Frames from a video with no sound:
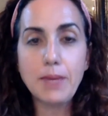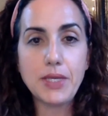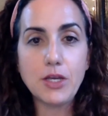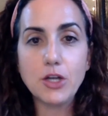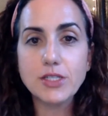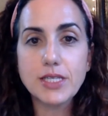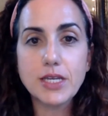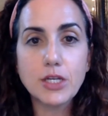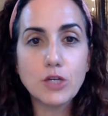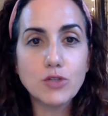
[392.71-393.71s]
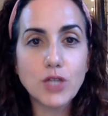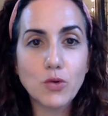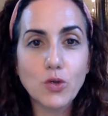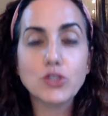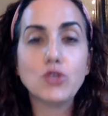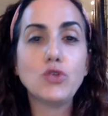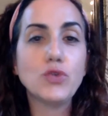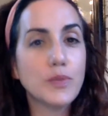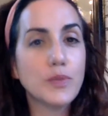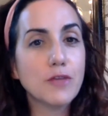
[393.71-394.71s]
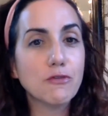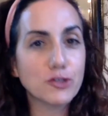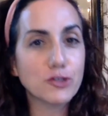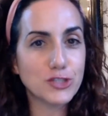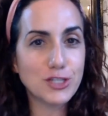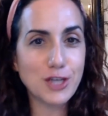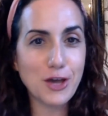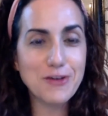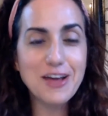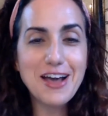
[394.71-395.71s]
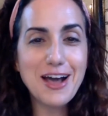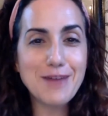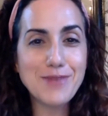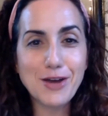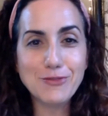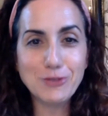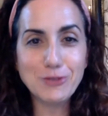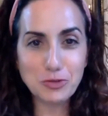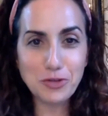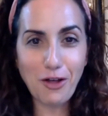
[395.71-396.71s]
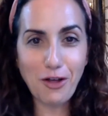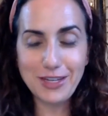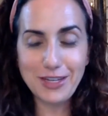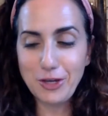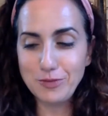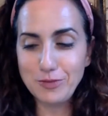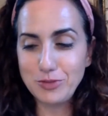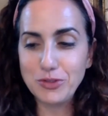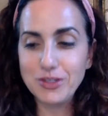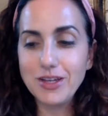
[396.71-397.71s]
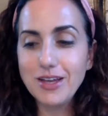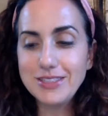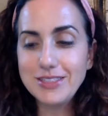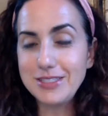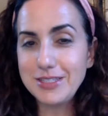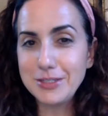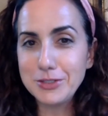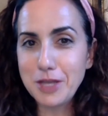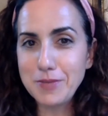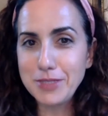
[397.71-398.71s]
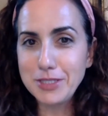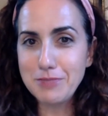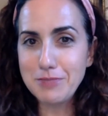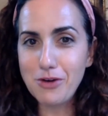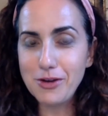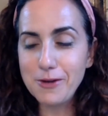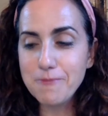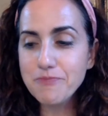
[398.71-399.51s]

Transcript: prcno.org, so you can be the first to know about our virtual holiday home tour details coming tomorrow.